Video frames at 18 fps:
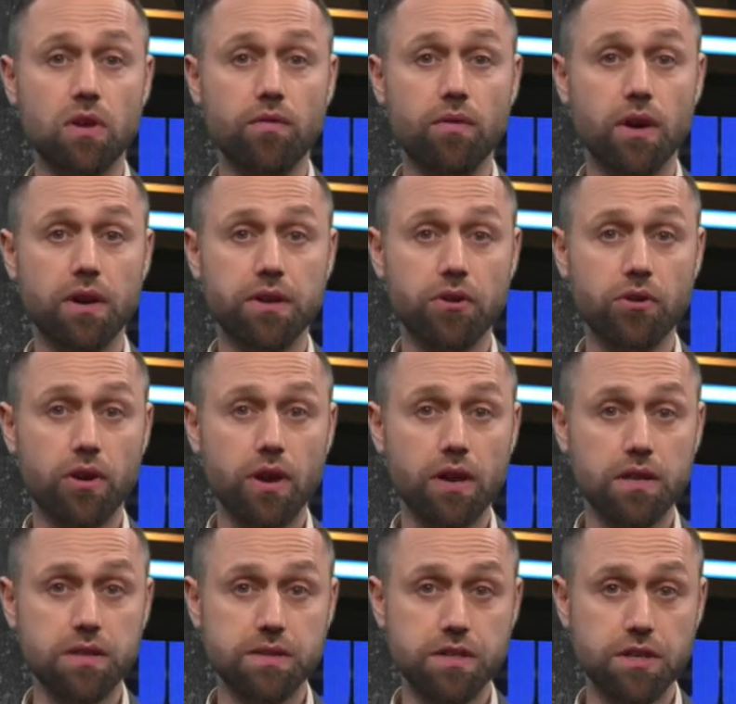of an
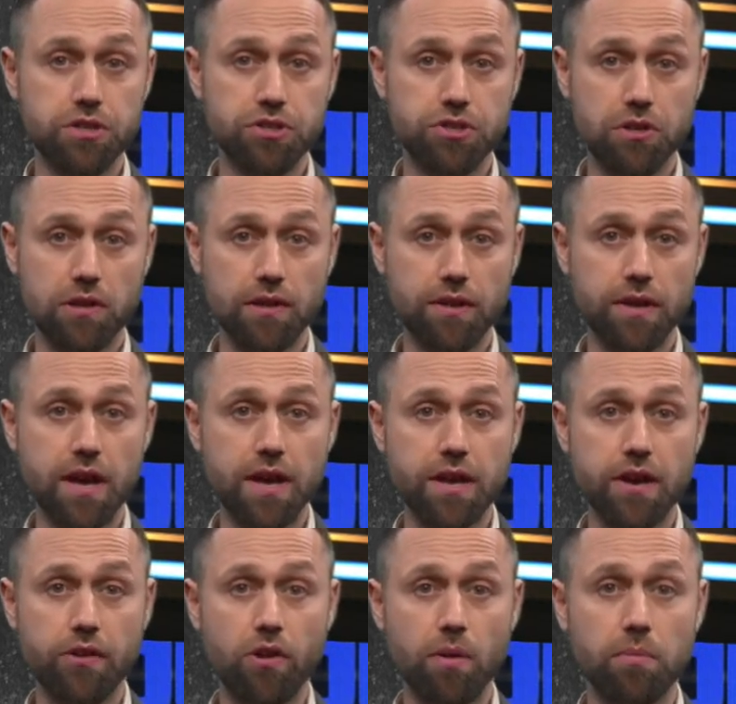organizational
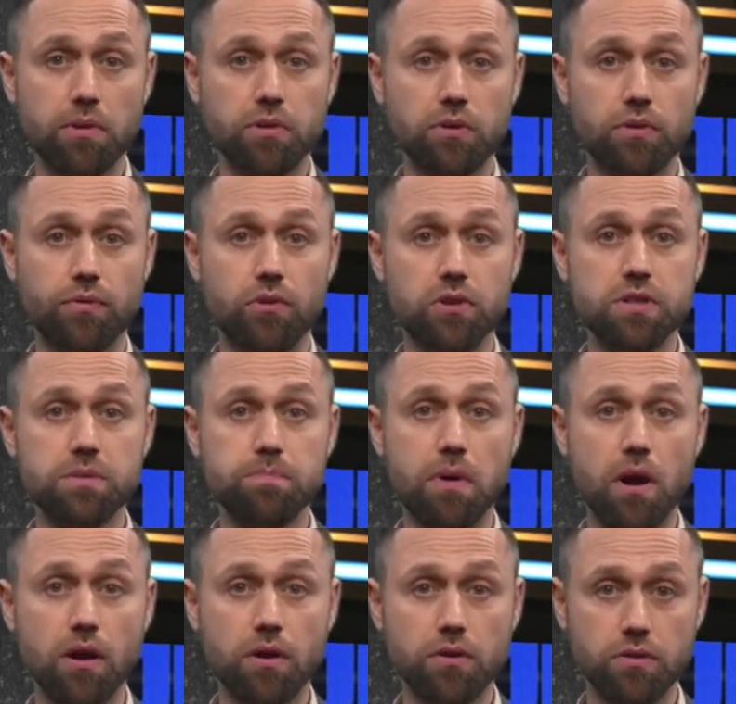diagram in the first
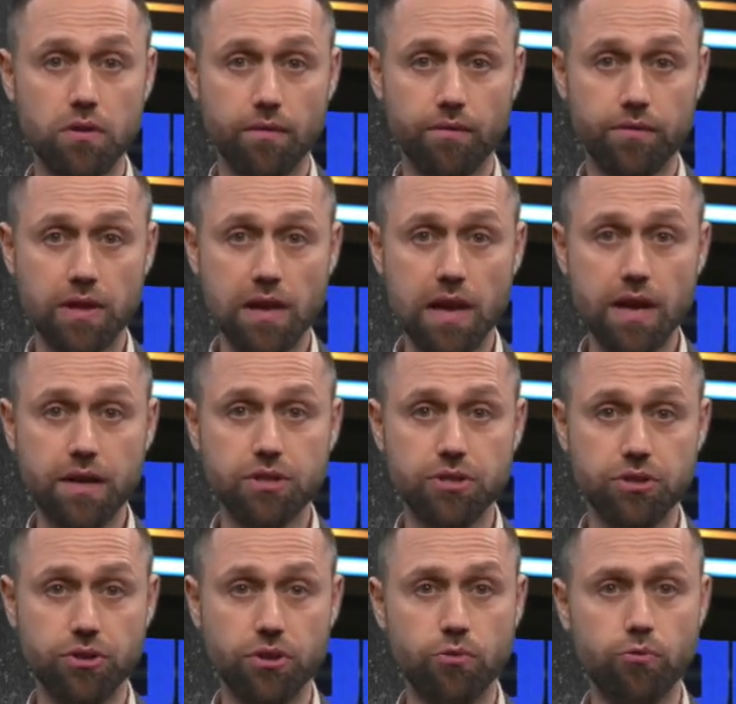part of the
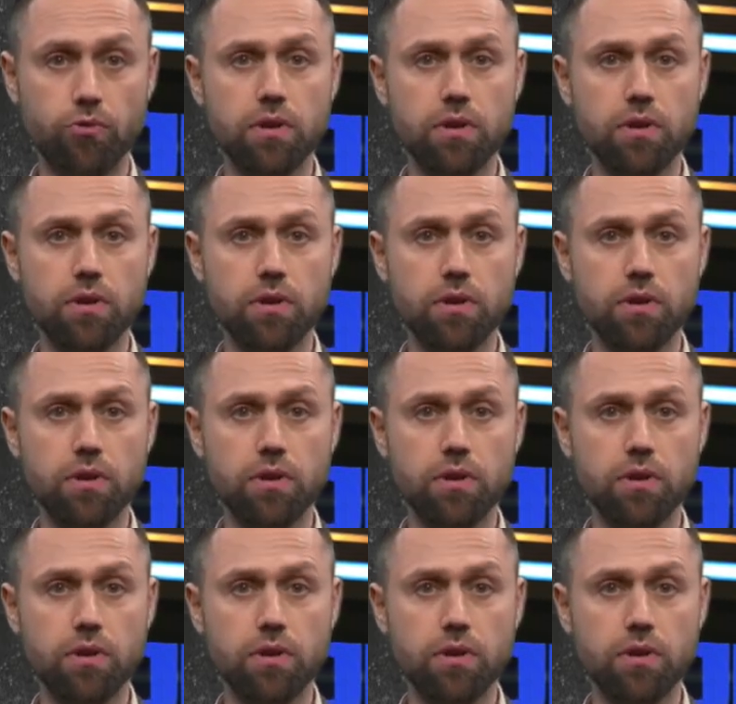lecture,